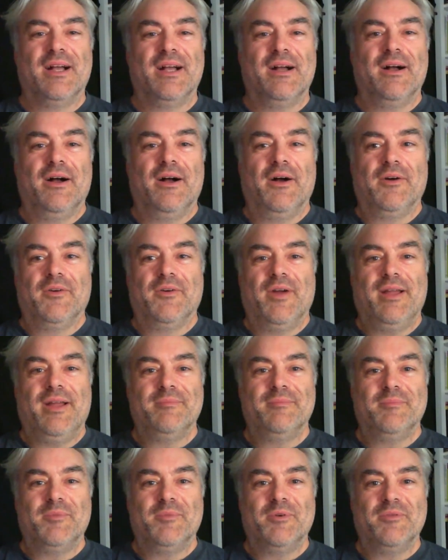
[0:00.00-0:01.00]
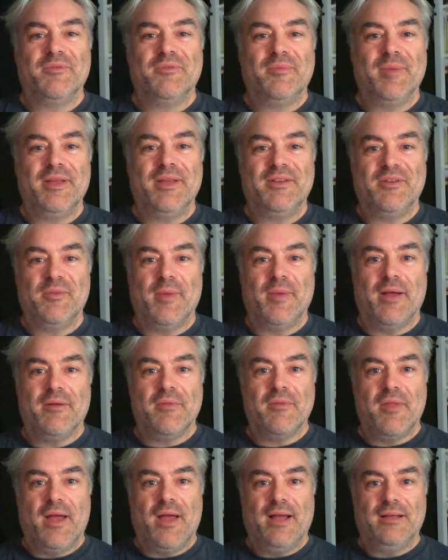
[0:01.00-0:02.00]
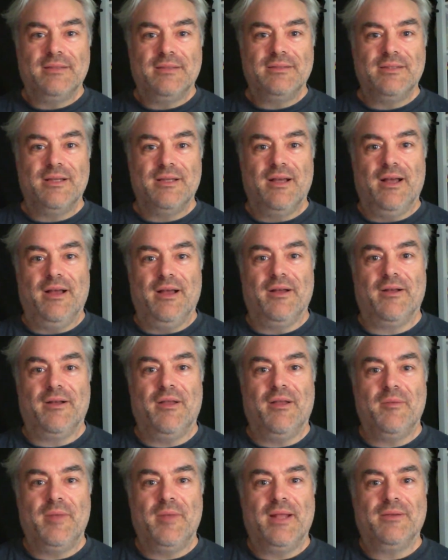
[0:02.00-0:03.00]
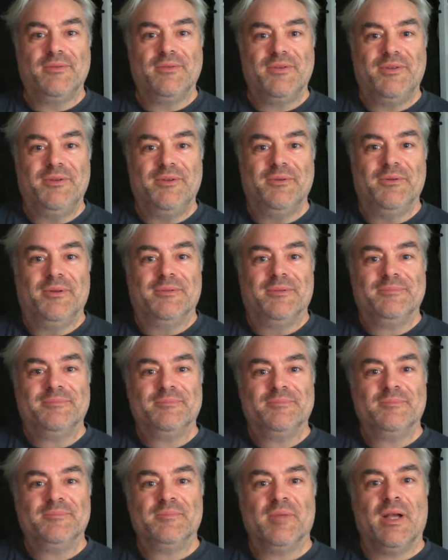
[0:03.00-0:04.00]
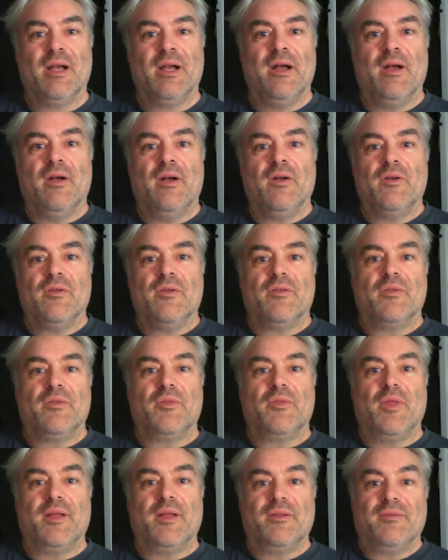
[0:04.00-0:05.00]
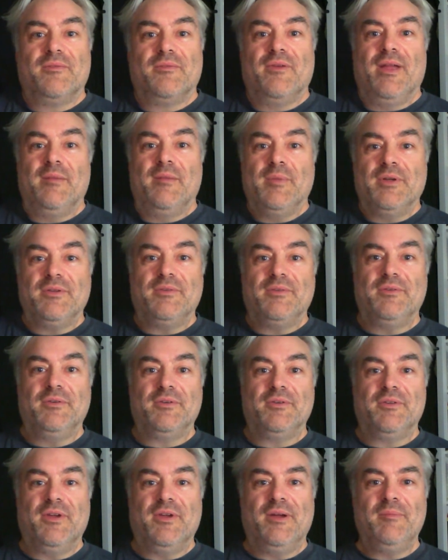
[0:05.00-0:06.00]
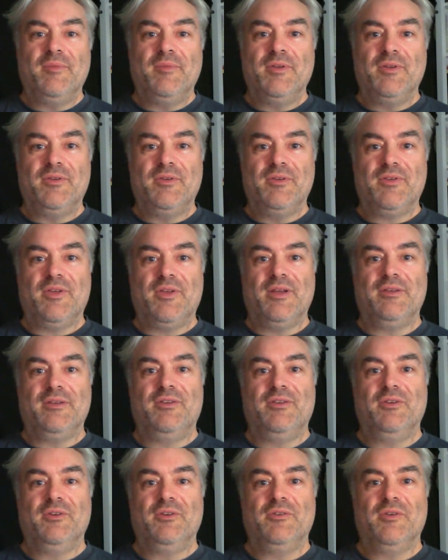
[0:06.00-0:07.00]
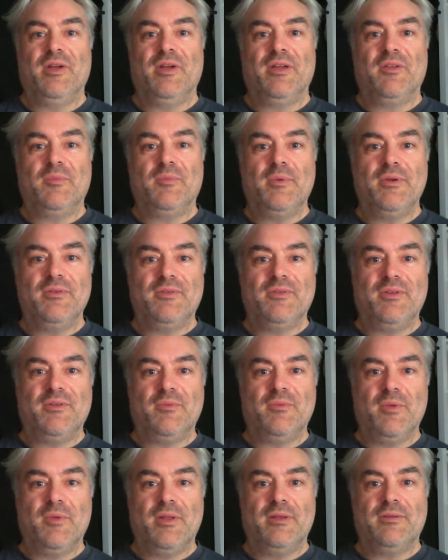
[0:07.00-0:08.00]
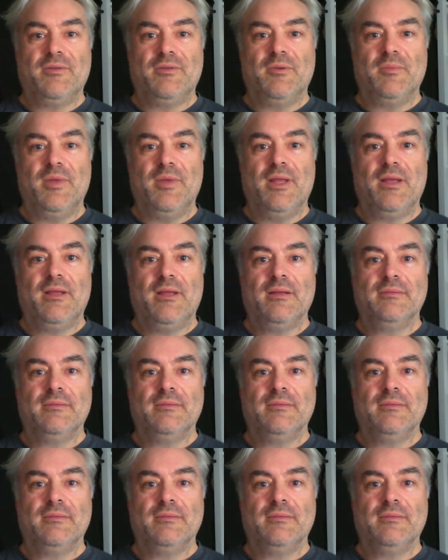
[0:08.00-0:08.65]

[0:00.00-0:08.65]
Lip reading: All right, more information about that coming out soon. Thanks very much for your time to discuss your experiences with us, Dominic.